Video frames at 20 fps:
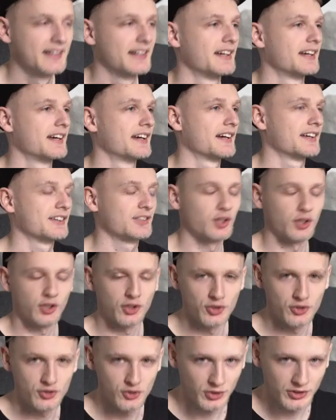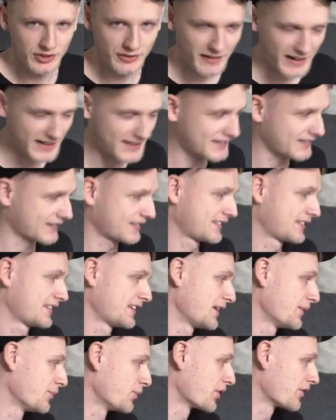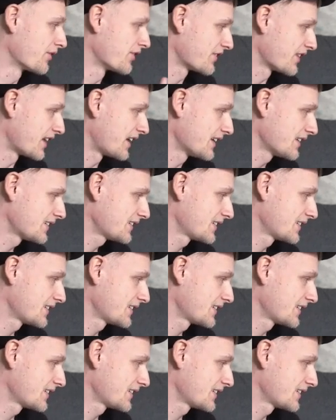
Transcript: has got conjunctivitis in one of his eyes.